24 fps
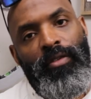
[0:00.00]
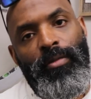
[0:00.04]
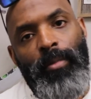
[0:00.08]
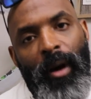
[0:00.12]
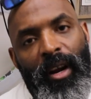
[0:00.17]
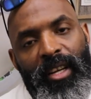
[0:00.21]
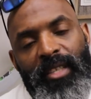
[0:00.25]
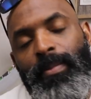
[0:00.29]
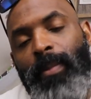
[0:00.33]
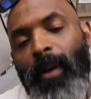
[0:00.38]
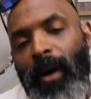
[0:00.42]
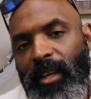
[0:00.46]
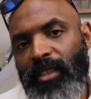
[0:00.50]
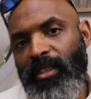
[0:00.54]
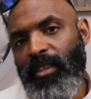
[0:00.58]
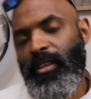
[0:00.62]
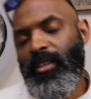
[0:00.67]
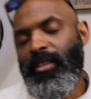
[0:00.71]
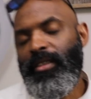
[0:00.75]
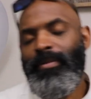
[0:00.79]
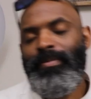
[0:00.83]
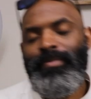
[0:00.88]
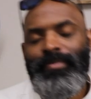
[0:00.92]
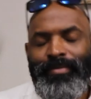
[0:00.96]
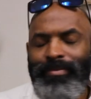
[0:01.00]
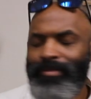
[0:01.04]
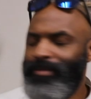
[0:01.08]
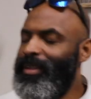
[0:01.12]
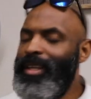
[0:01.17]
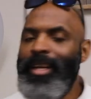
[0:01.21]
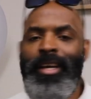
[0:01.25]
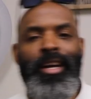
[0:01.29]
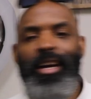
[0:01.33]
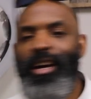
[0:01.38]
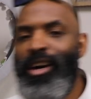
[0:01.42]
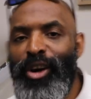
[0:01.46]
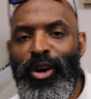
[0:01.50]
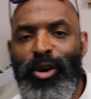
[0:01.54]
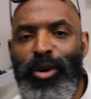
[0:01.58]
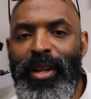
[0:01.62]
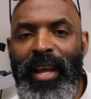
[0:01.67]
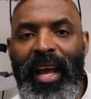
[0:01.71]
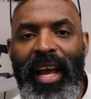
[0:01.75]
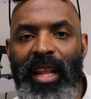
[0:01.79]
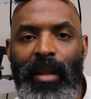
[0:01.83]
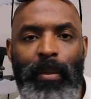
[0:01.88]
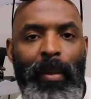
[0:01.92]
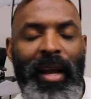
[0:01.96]
from our sponsors. Who the
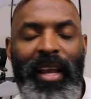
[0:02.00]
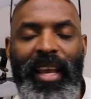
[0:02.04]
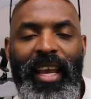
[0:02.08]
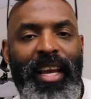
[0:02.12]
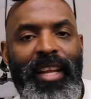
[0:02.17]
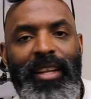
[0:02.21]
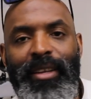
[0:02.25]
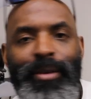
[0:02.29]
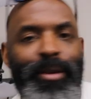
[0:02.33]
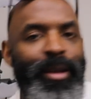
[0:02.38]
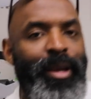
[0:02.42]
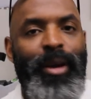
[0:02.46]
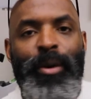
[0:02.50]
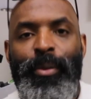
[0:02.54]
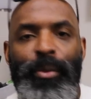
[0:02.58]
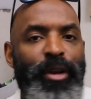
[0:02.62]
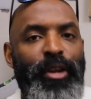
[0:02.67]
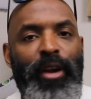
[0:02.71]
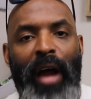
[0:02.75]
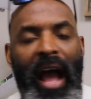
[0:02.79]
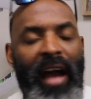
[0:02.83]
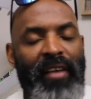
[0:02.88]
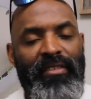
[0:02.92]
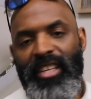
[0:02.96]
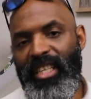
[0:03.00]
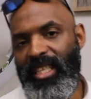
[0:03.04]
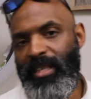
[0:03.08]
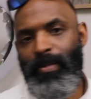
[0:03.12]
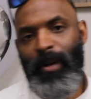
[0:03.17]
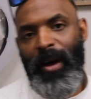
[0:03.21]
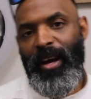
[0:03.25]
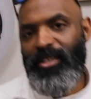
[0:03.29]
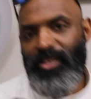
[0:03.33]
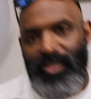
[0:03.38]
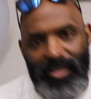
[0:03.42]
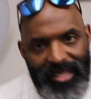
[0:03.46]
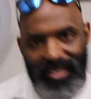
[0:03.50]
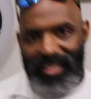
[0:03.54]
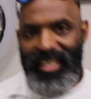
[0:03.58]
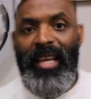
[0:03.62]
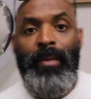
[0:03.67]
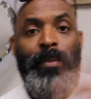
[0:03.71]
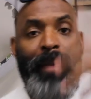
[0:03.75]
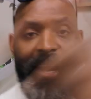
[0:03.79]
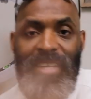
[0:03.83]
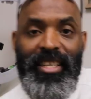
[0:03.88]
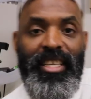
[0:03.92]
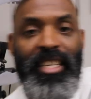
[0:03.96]
hell am I kidding? We don't have any sponsors.
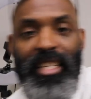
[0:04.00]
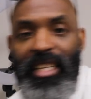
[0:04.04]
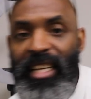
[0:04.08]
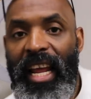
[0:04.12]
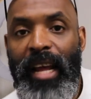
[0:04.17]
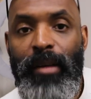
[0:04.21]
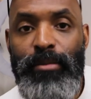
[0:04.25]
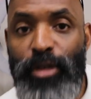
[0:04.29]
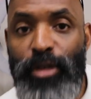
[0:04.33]
Get back to the damn